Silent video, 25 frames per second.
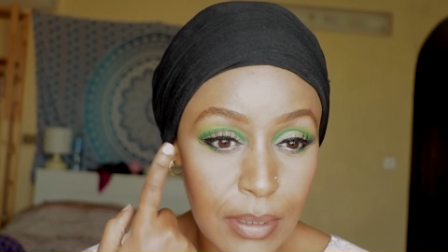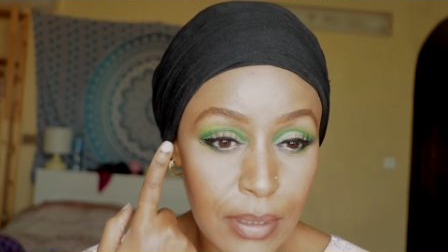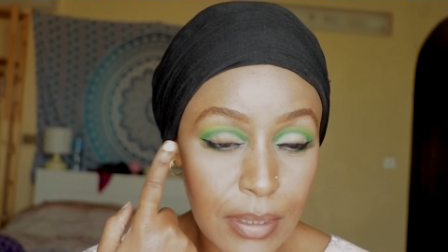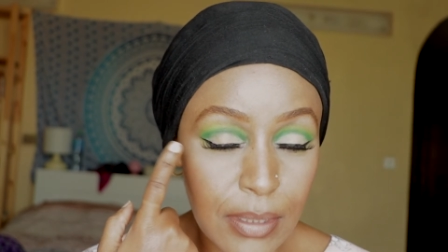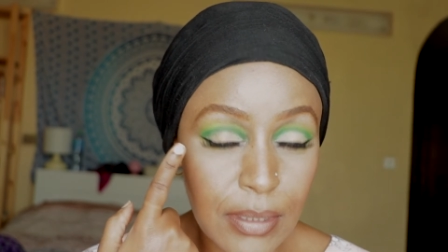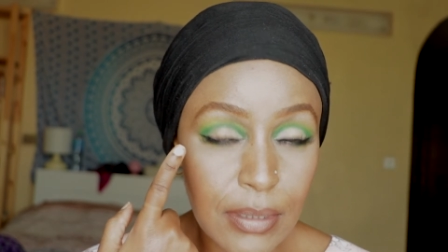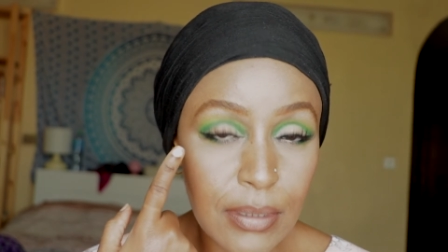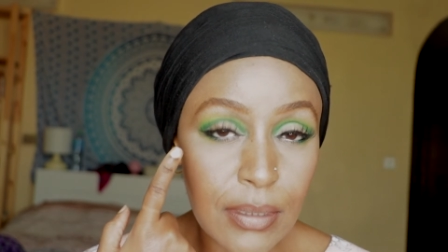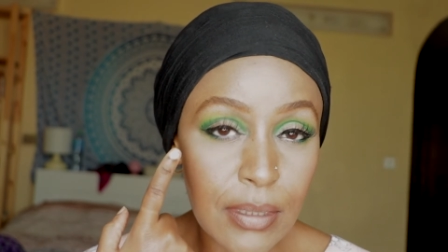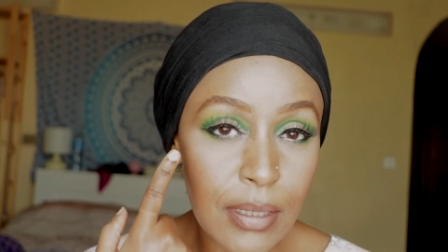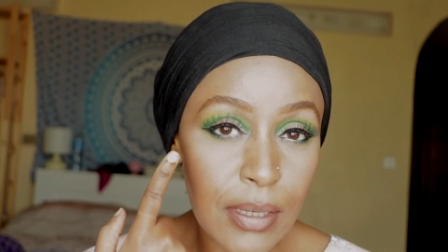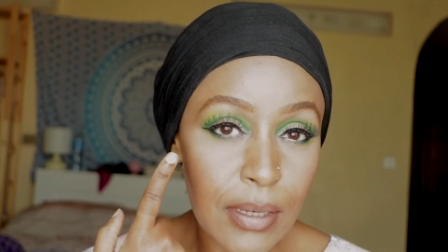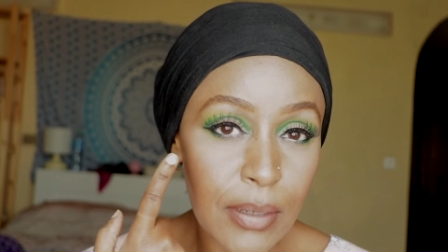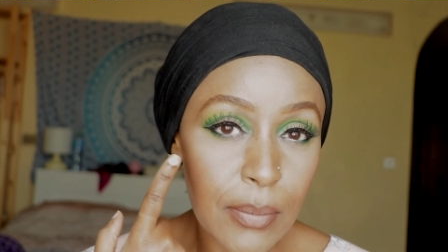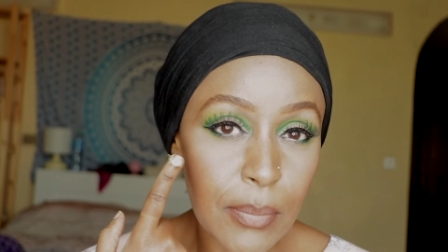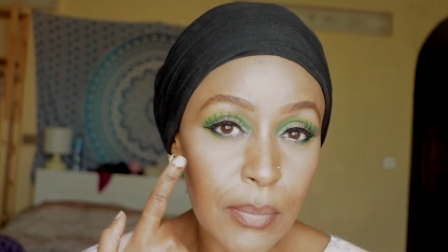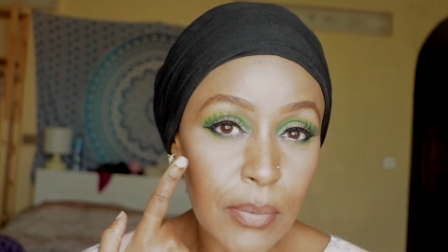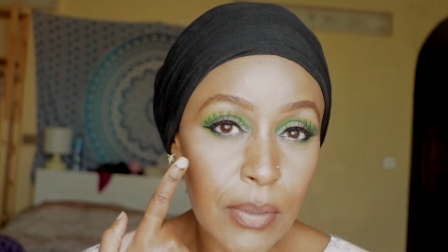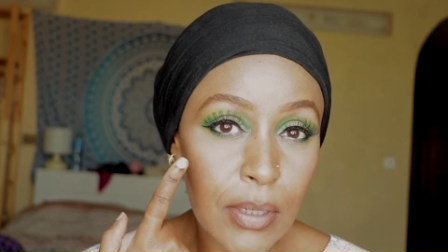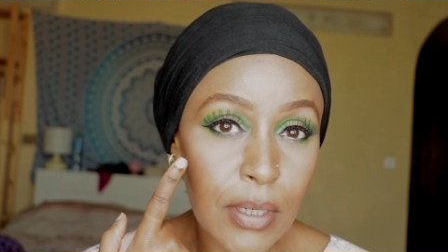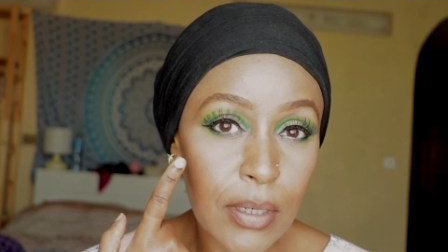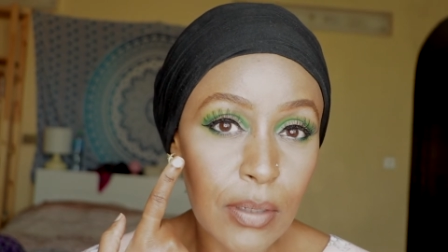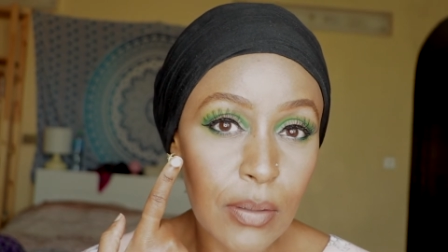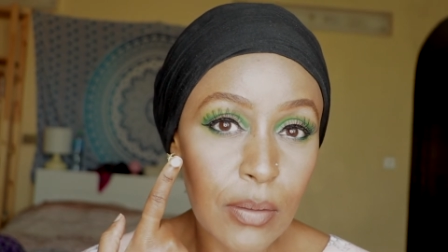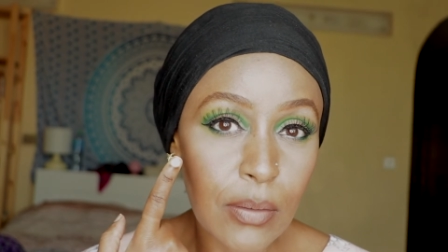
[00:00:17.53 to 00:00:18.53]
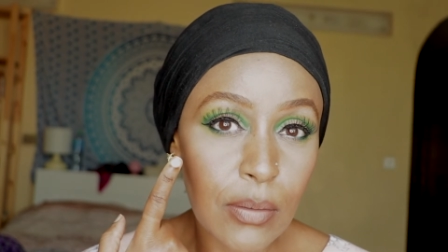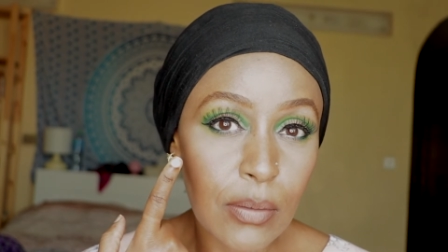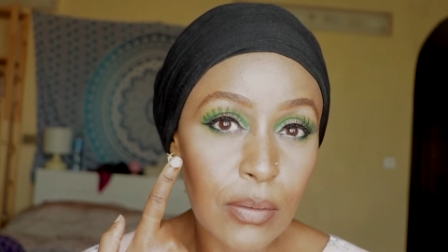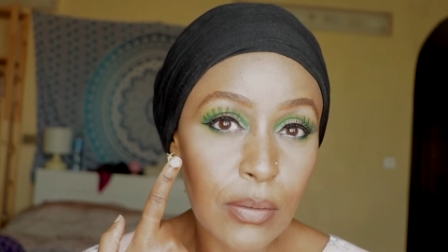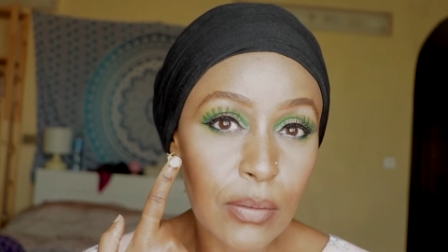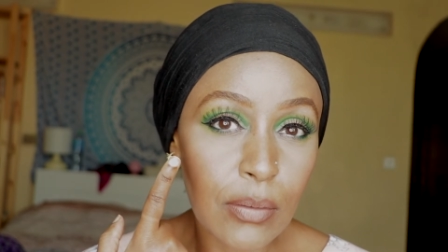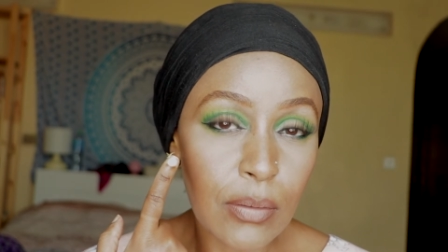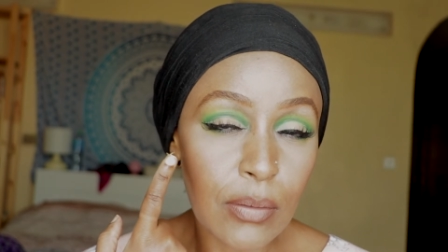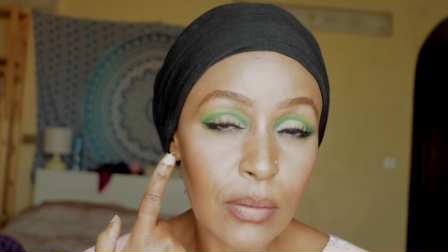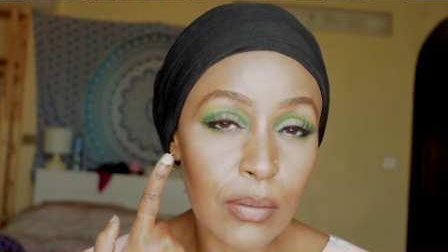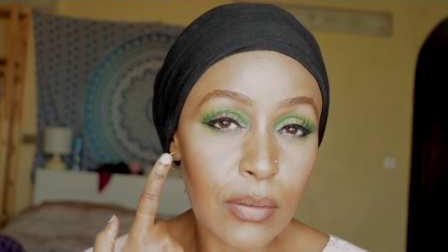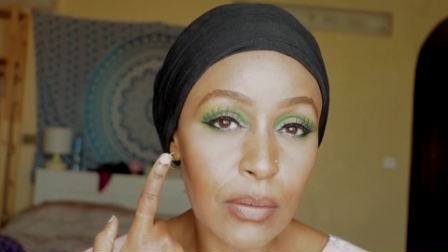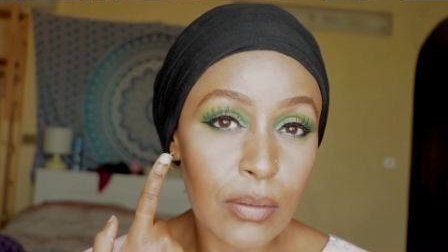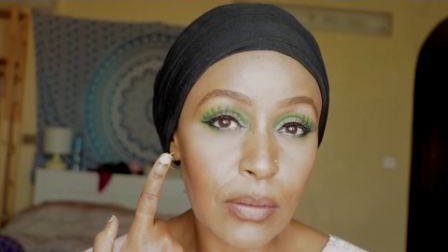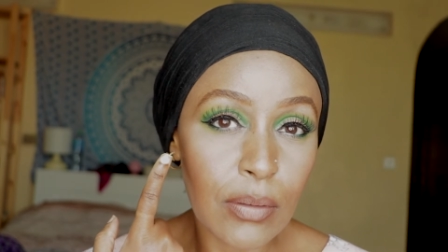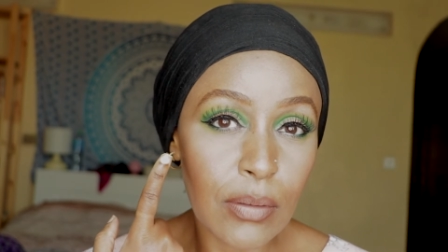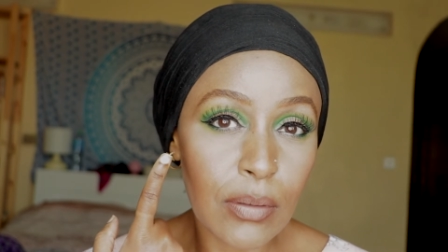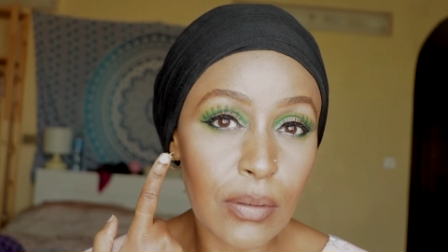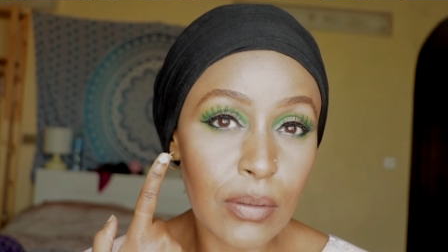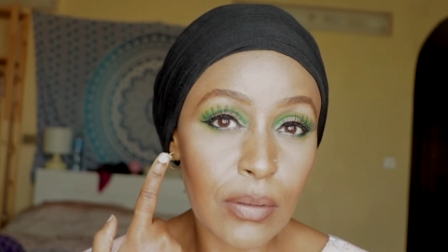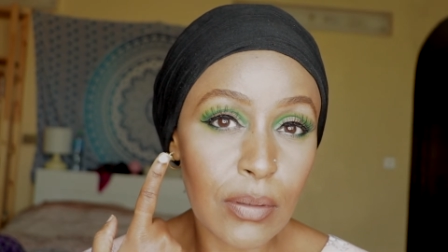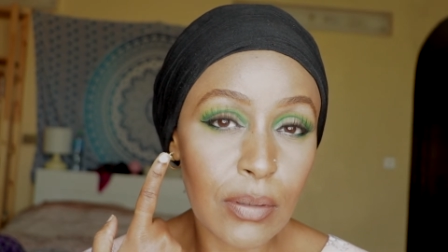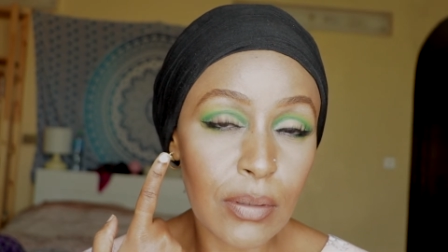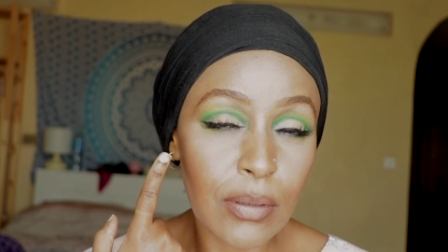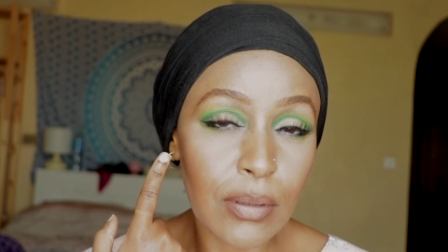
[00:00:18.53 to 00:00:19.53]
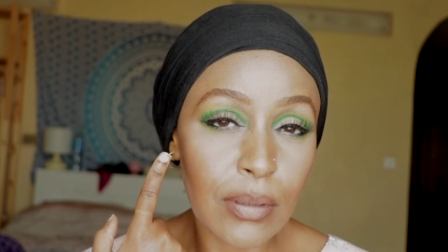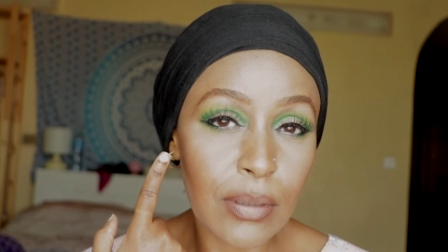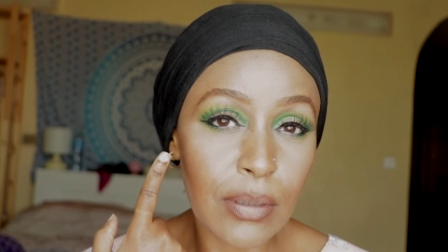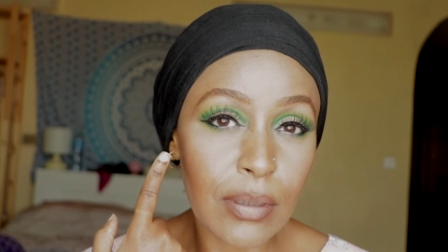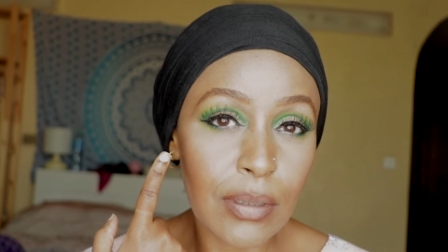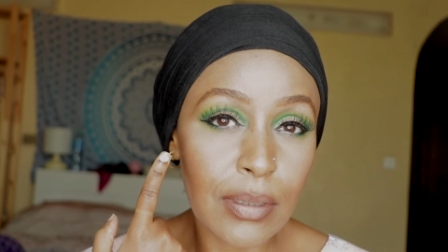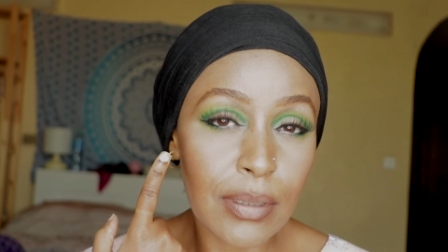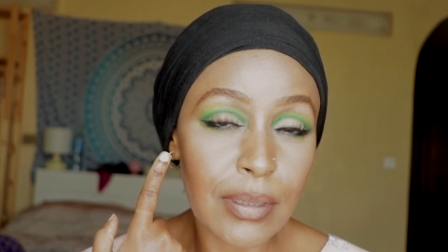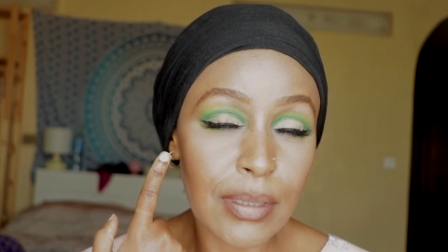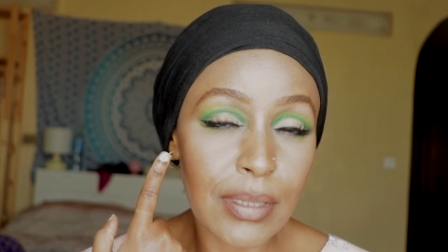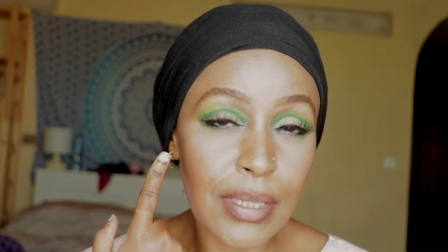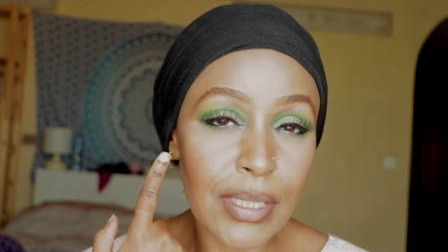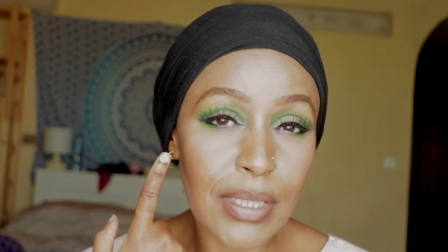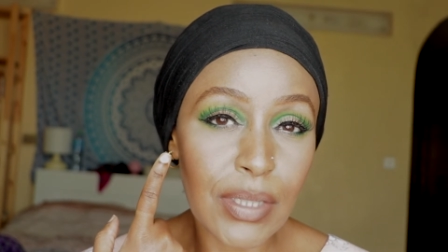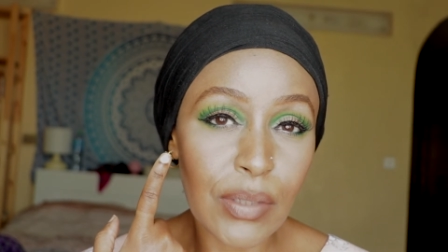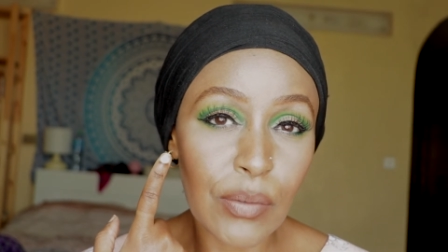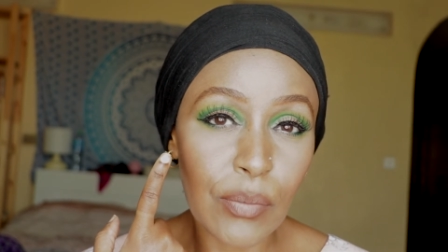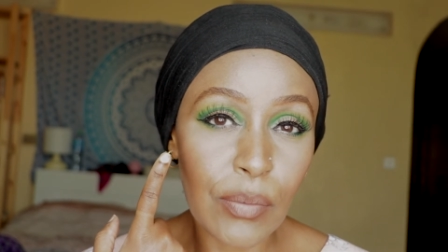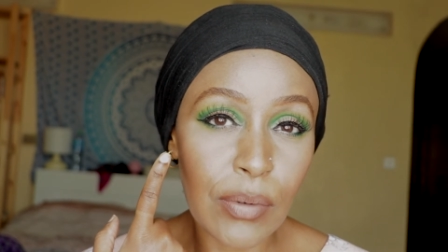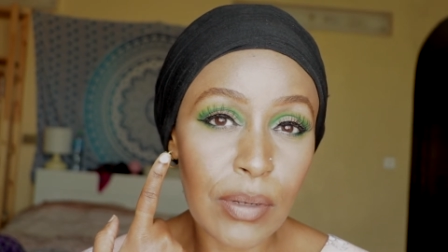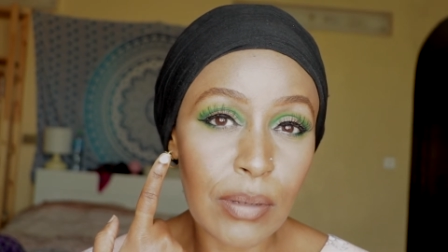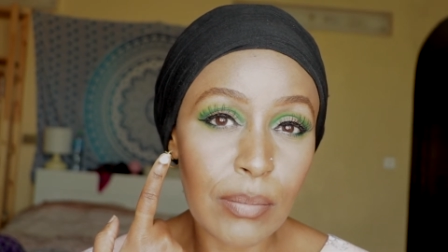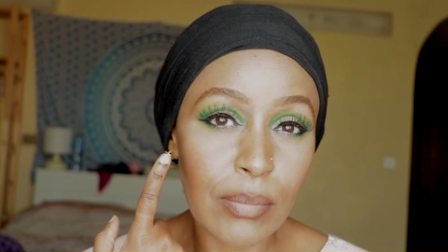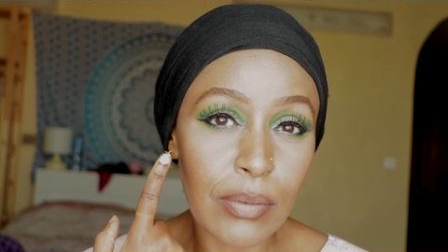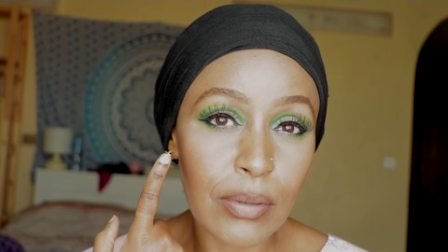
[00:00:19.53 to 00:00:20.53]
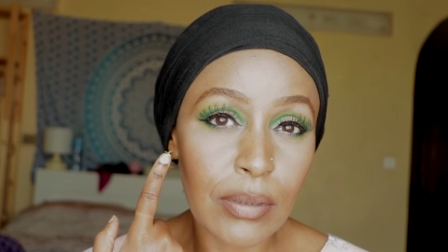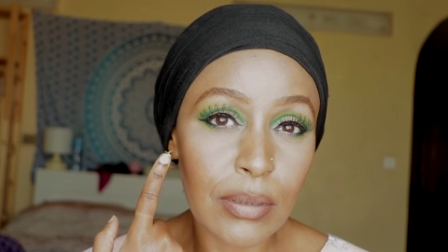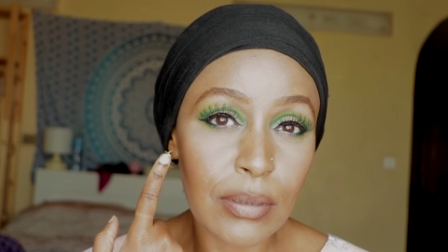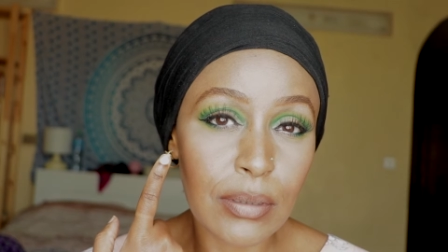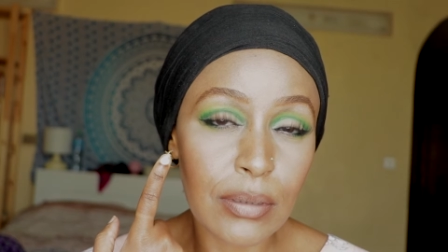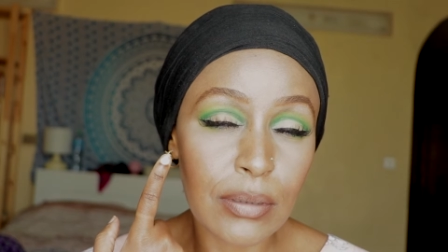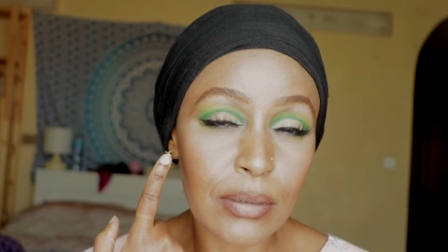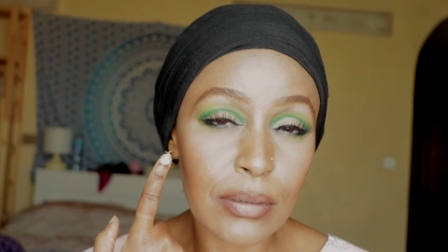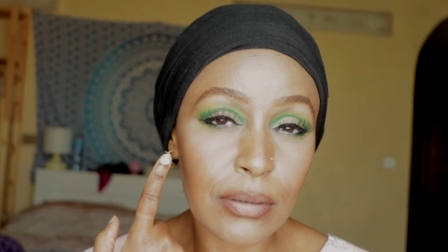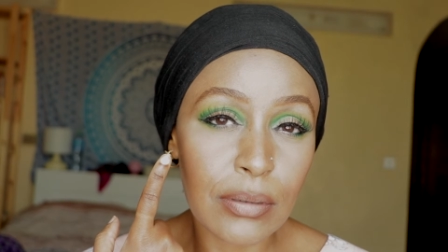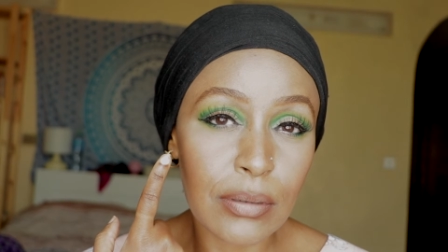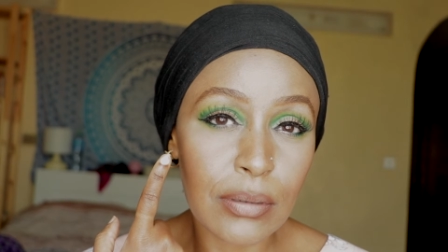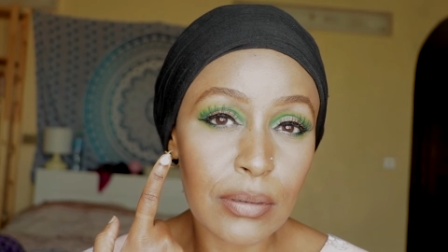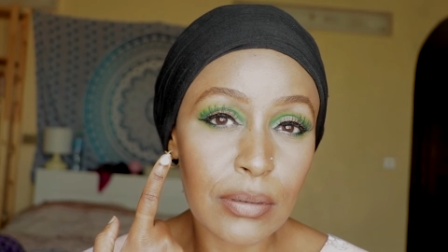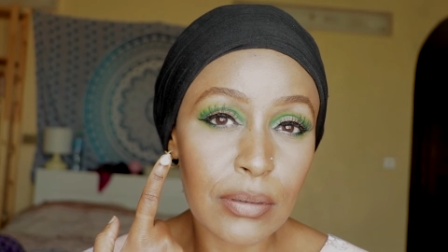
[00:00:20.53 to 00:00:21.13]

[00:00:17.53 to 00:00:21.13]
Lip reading: This eyebrow is a rebel.